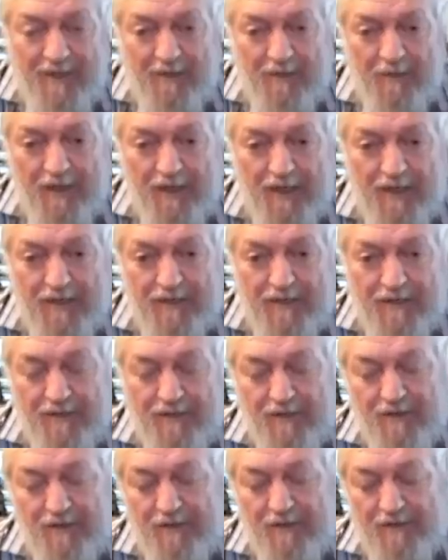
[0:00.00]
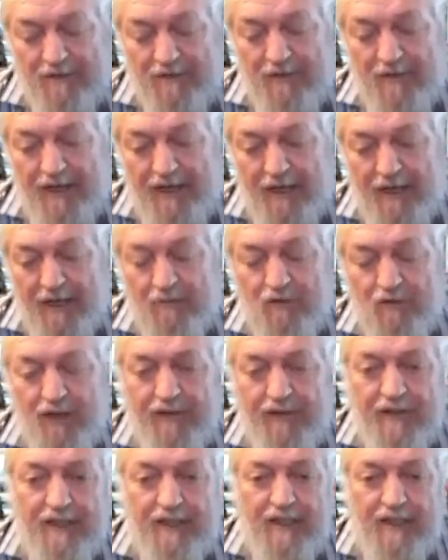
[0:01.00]
where I helped
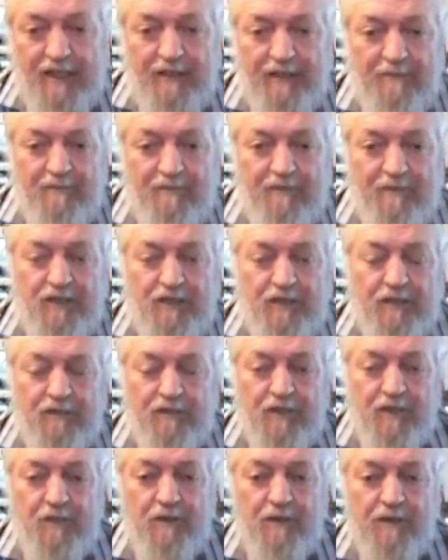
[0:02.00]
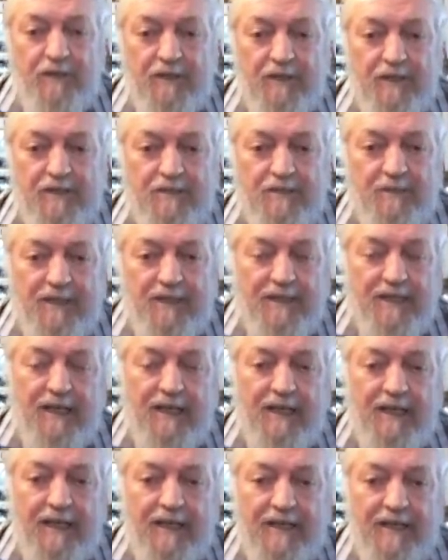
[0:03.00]
run the fleet review with Nelson
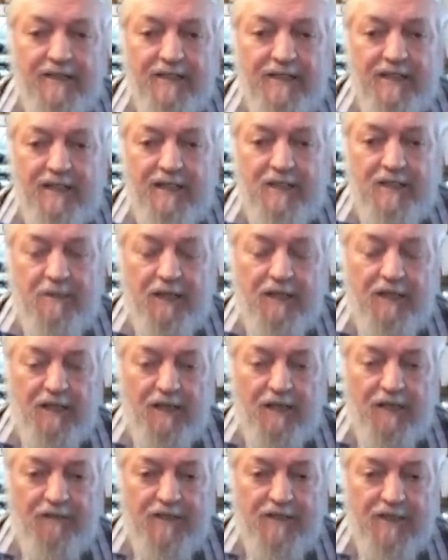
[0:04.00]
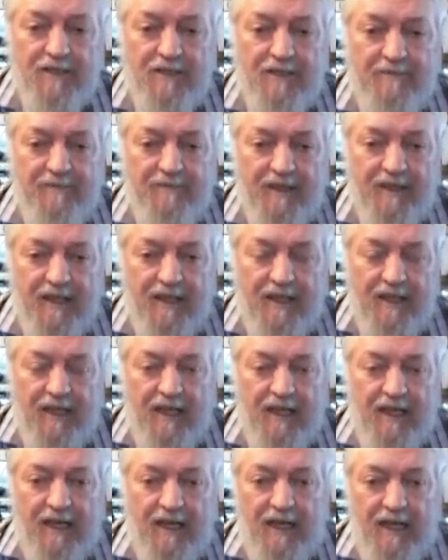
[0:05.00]
Mandela as the inspecting officer,
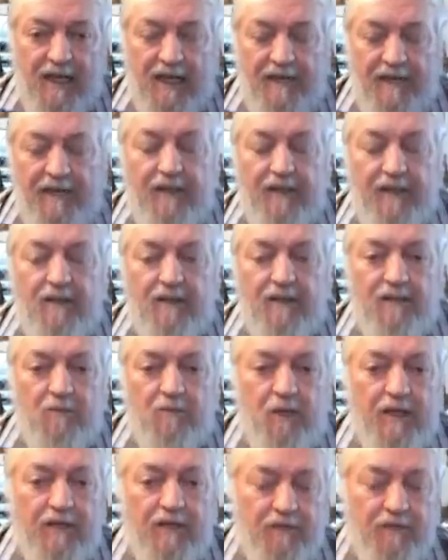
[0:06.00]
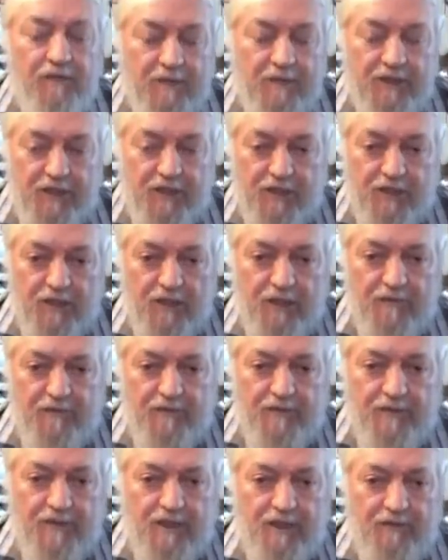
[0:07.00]
and then got a wonderful position of
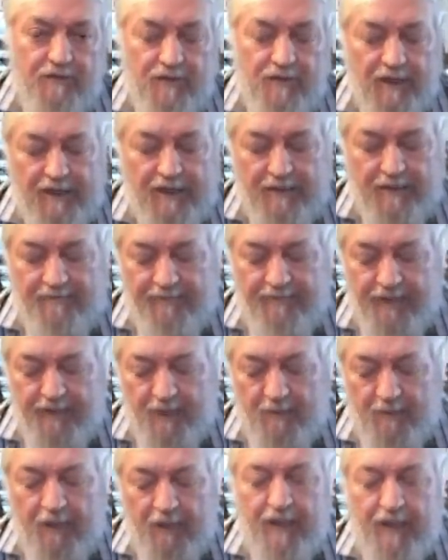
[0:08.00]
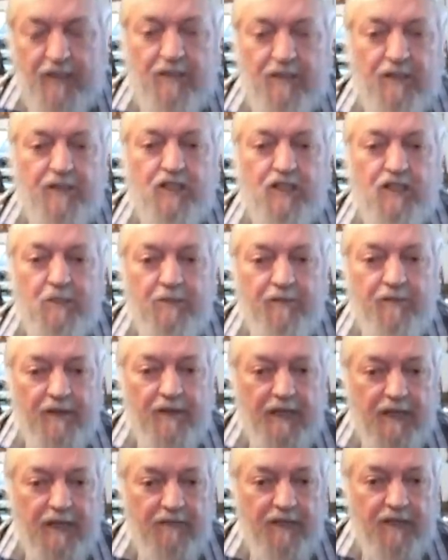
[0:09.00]
Chief Commander Task Group of the
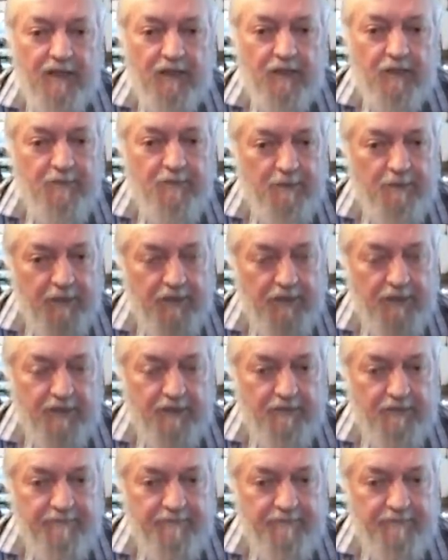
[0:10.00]
Navy and got promoted.